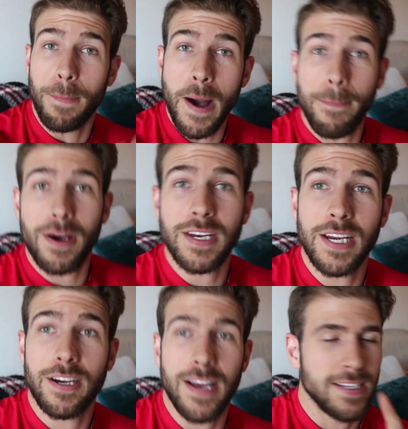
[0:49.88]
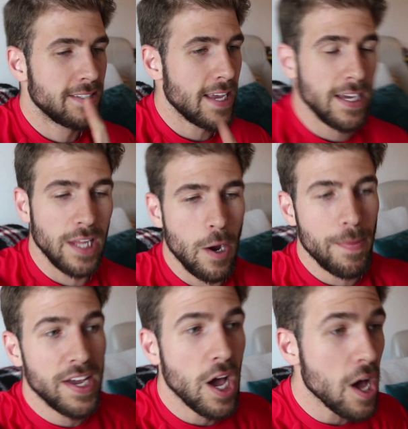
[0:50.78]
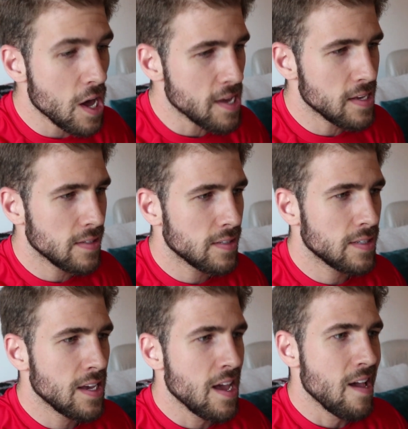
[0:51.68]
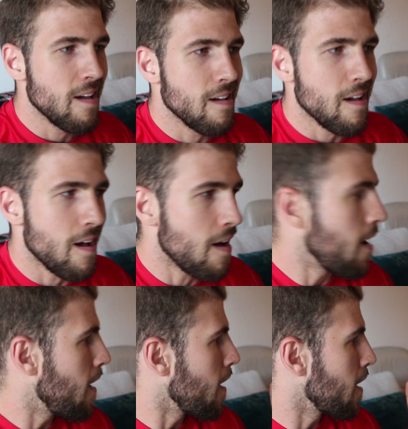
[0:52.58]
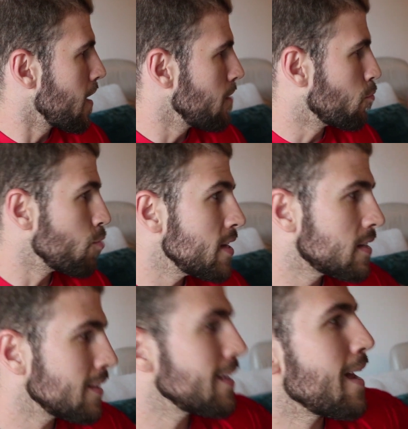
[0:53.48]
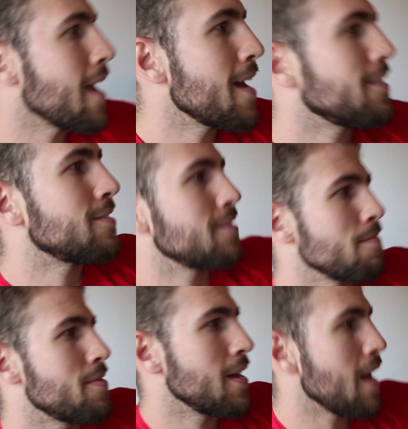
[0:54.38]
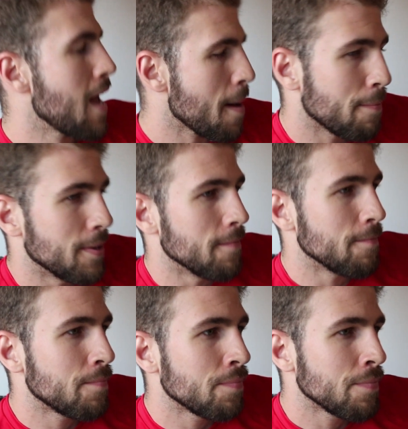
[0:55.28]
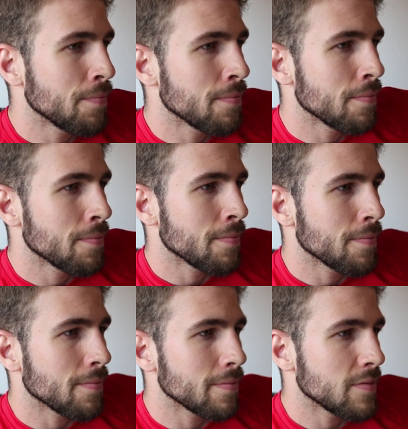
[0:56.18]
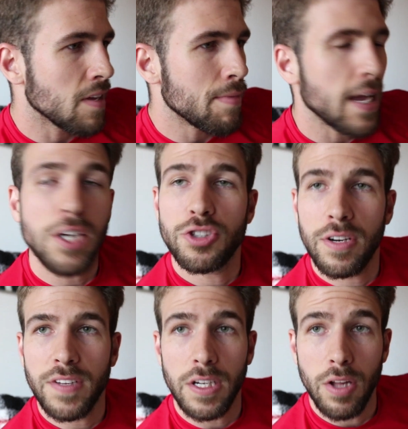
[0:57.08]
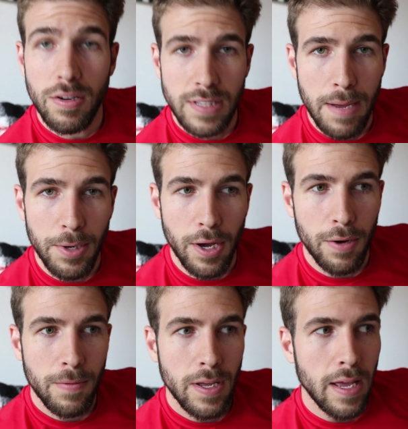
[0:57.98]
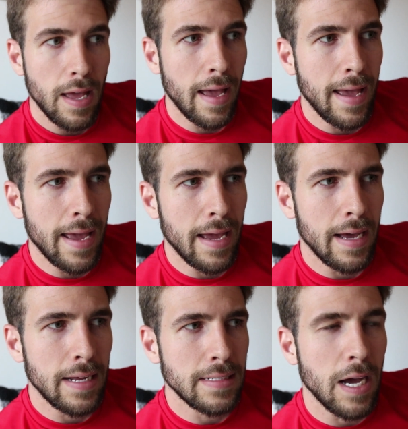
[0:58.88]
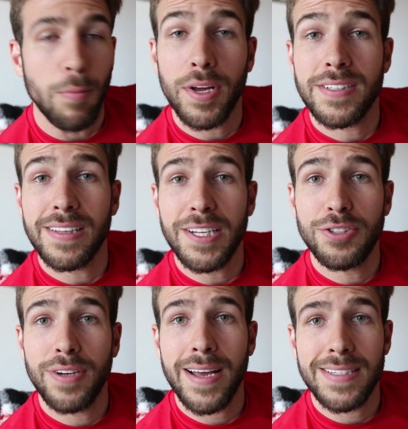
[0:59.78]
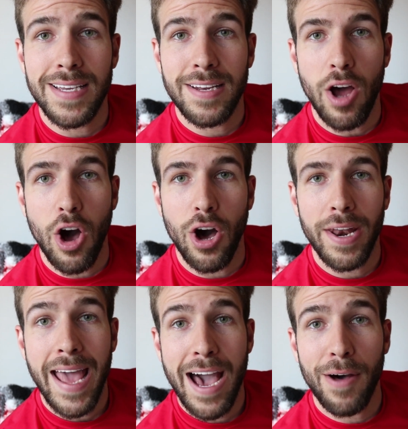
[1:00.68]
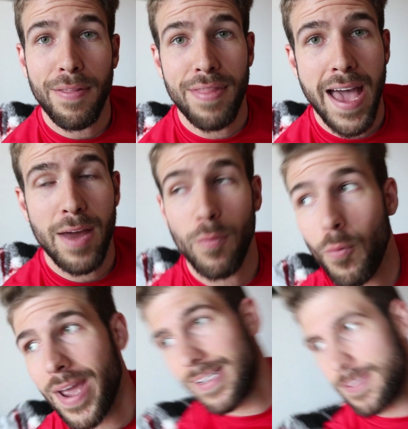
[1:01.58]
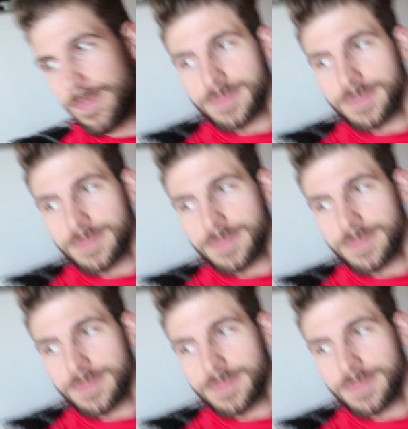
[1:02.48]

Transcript: pop on here and say hello because I recently had something happen. Something I should have done a long time ago. And I wanted to let you guys in on how that went.